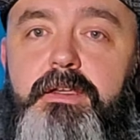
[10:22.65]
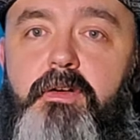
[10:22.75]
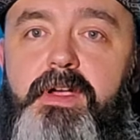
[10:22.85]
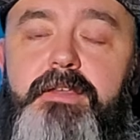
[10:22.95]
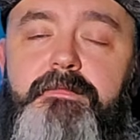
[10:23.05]
All
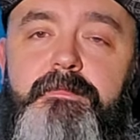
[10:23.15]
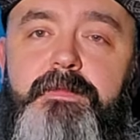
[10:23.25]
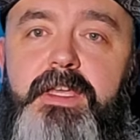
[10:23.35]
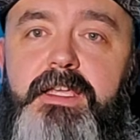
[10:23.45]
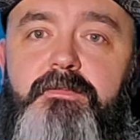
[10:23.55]
right,
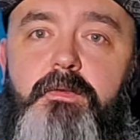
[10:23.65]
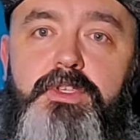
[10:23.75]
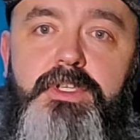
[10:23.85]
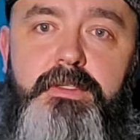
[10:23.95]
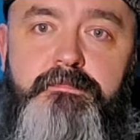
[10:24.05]
thanks for
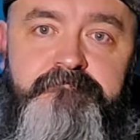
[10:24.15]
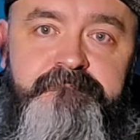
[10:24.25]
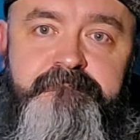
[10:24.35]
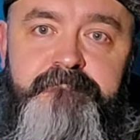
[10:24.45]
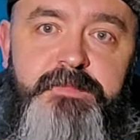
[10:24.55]
watching.
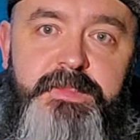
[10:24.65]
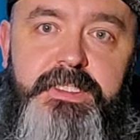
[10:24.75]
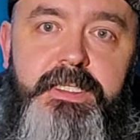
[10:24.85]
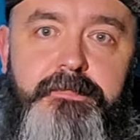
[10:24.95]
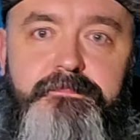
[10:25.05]
See ya.